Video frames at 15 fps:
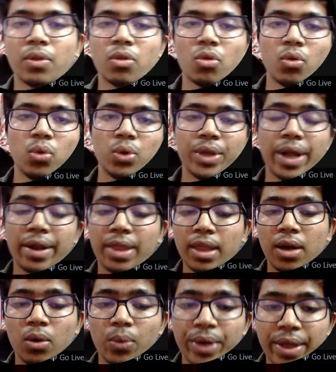So that's
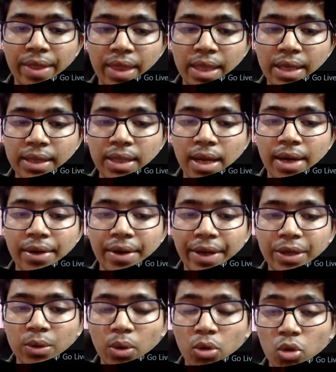how we can see that
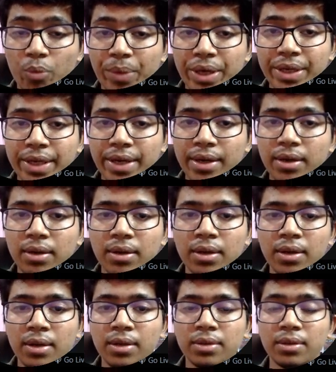it also printed.
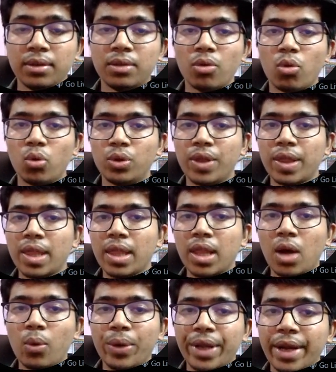So this is
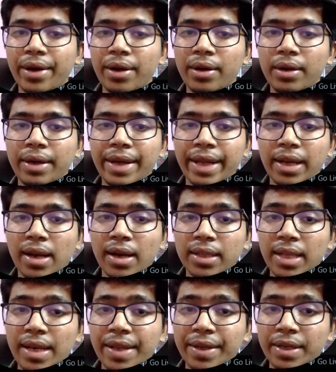how we can declare
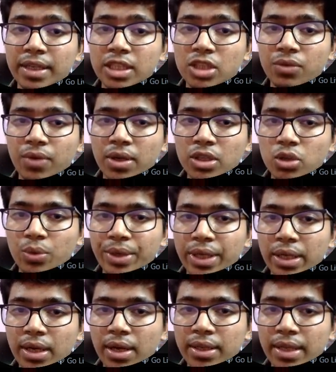the linked list. First we
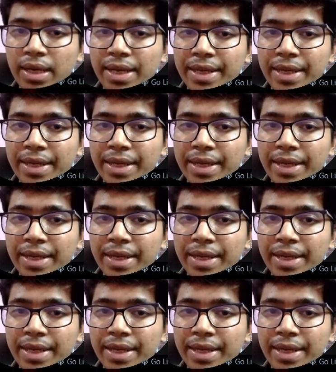declare the